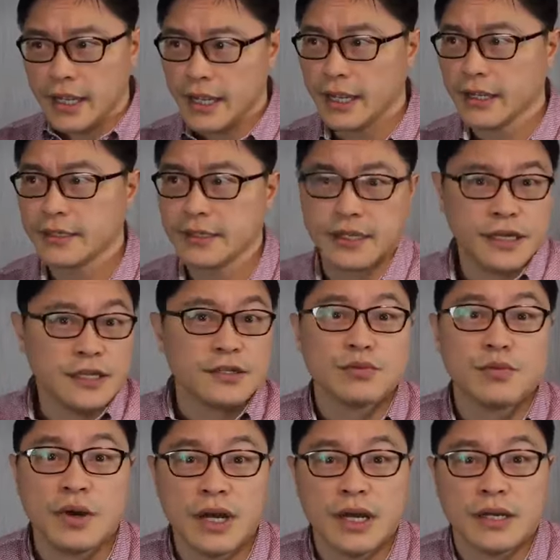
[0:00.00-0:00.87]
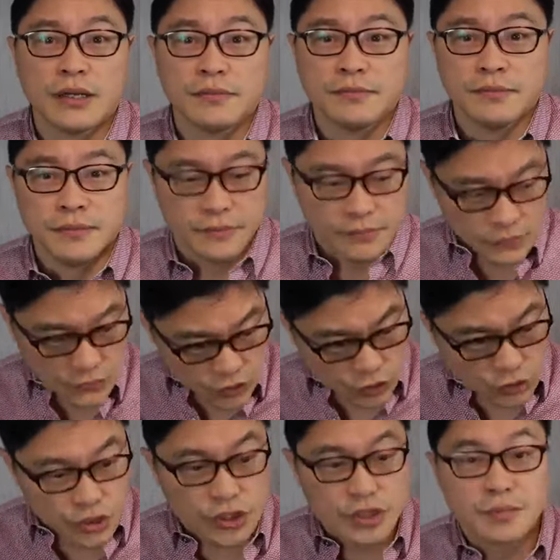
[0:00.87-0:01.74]
And guess what?
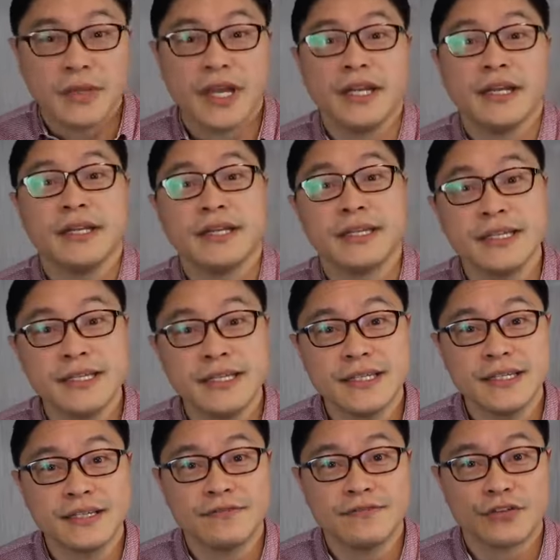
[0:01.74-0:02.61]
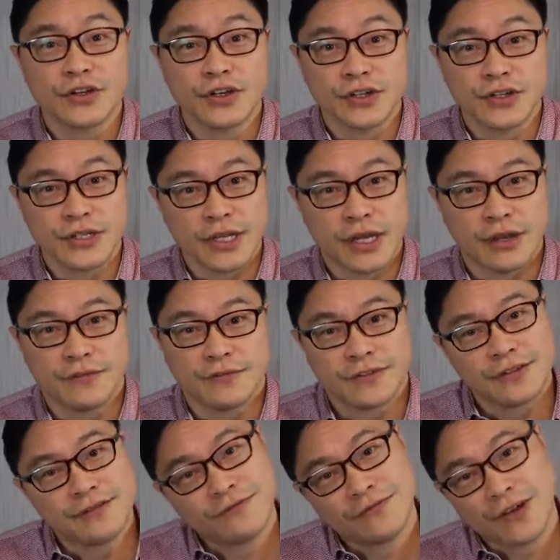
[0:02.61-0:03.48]
You just made it easy for
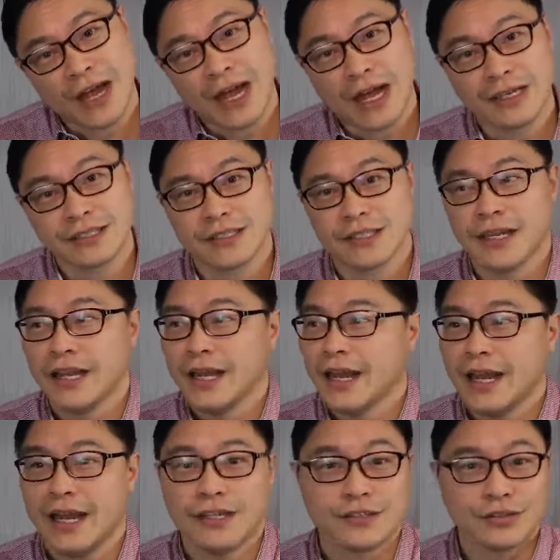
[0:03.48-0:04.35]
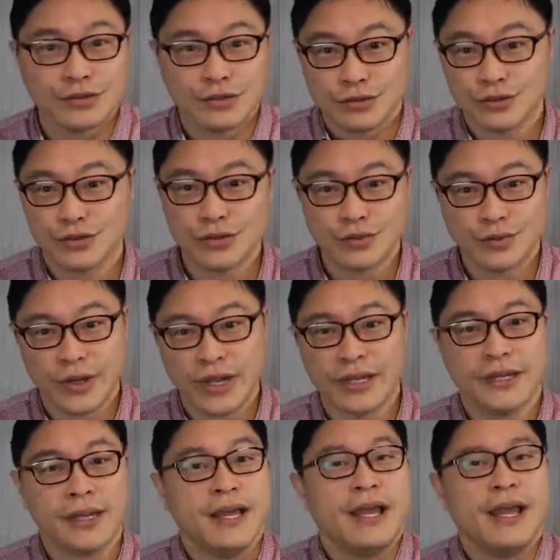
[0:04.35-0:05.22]
yourself to fast and to lose
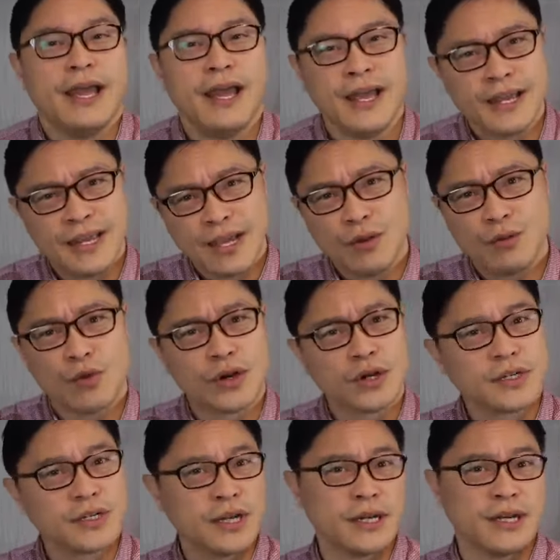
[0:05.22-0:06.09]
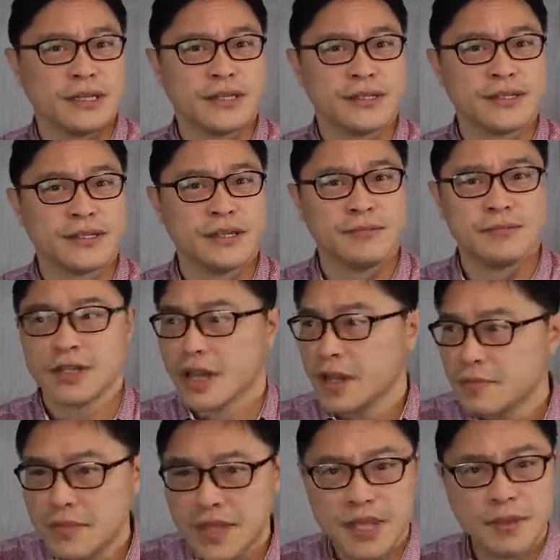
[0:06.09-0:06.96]
weight and get work done at the same
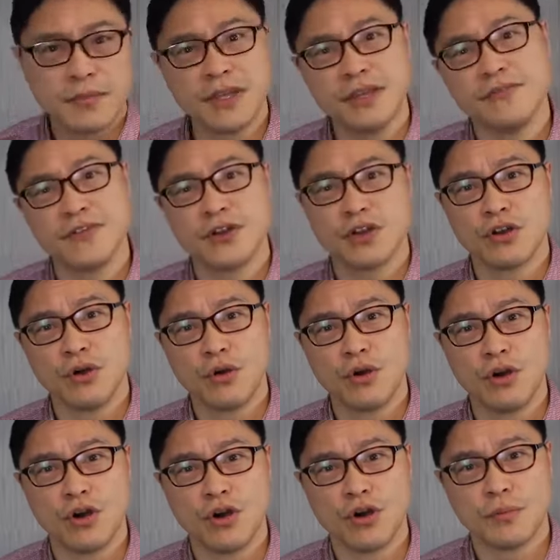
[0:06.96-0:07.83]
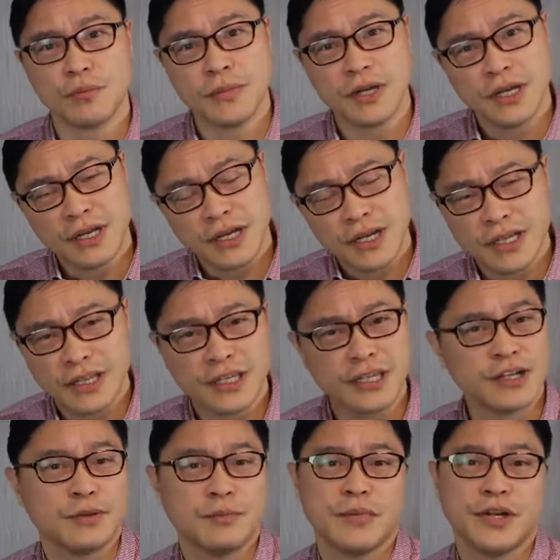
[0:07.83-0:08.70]
time, maybe even go home a
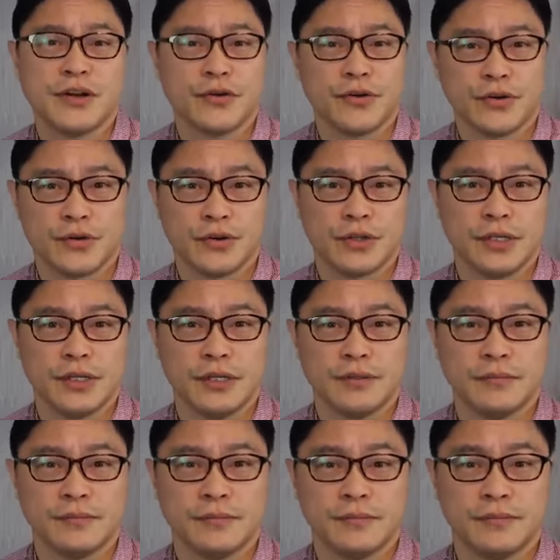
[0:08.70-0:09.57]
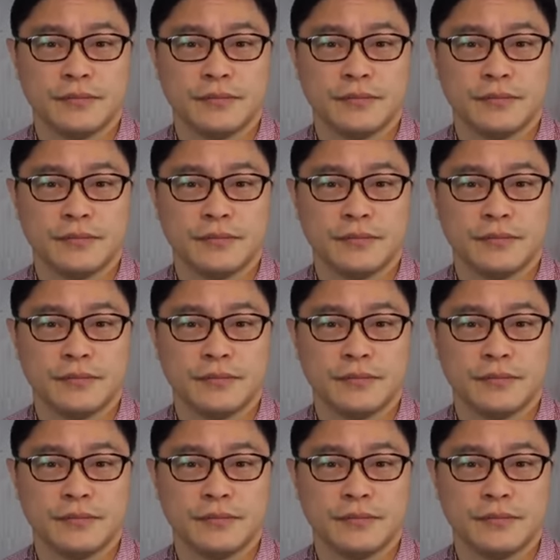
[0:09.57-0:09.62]
little bit early.